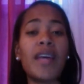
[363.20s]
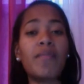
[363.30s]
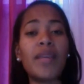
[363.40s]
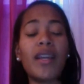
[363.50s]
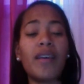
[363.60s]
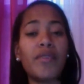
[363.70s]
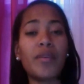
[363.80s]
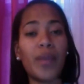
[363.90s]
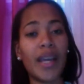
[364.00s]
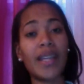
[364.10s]
men of
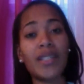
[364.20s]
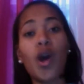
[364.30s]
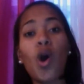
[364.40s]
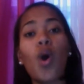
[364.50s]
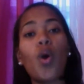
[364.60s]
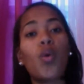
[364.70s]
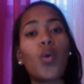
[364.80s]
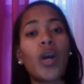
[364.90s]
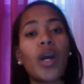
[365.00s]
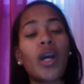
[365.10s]
your past,
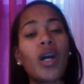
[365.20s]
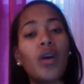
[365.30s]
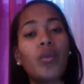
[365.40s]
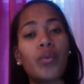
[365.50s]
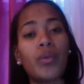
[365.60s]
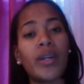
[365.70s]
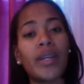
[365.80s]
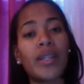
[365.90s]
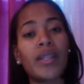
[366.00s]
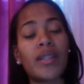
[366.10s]
or go
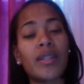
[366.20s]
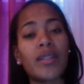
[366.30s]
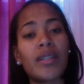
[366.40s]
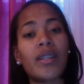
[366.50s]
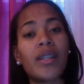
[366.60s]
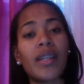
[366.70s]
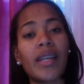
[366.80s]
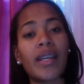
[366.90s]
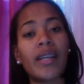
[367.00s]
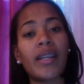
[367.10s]
on to the
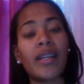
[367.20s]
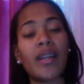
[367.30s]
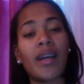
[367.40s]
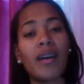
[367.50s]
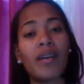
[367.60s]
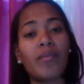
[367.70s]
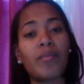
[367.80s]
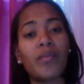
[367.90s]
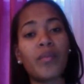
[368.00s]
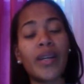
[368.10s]
land
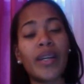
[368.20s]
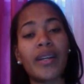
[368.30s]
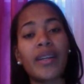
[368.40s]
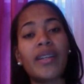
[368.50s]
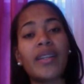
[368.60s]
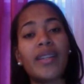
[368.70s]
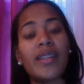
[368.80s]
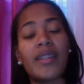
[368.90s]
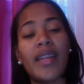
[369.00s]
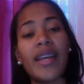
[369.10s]
where
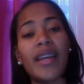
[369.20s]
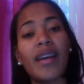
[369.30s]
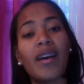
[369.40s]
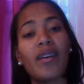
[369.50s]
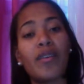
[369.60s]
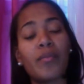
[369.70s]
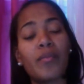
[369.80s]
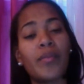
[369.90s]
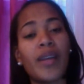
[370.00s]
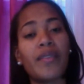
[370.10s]
they
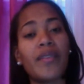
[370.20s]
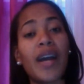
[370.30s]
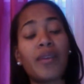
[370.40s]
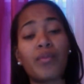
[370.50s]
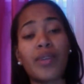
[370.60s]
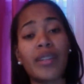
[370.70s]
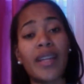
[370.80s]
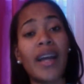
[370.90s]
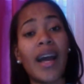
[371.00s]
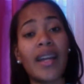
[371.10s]
have gotten word
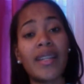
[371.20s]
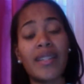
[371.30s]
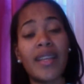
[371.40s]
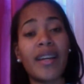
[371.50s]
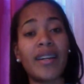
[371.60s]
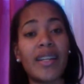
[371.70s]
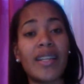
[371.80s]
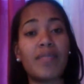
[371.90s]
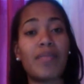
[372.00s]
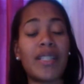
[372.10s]
that God is there and
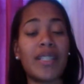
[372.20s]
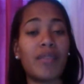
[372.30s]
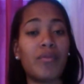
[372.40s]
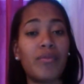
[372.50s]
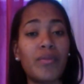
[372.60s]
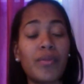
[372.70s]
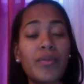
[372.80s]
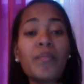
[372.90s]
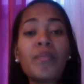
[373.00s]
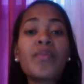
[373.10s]
he's blessing them with
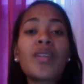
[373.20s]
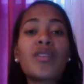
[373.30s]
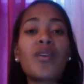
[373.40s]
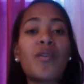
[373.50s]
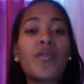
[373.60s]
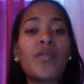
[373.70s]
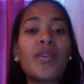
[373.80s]
food. So,